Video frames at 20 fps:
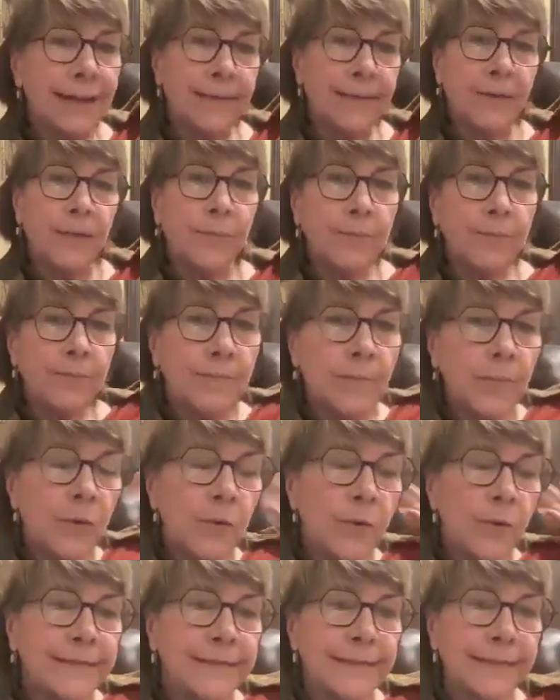and there are
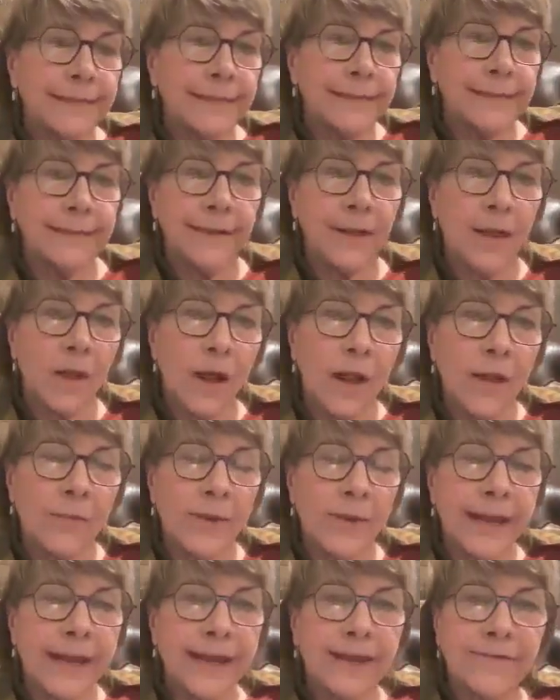noises in the hallway.